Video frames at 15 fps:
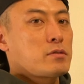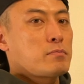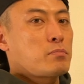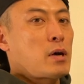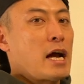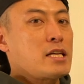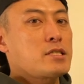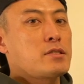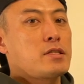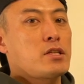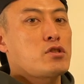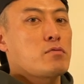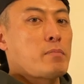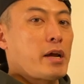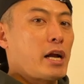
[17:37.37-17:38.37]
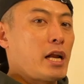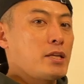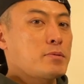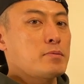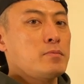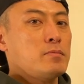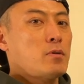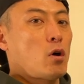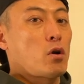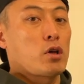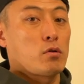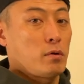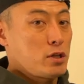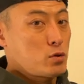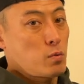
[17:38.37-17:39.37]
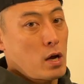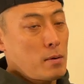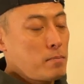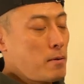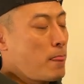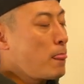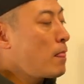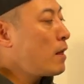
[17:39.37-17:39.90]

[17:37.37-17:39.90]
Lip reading: price decision mechanism on Uniswap.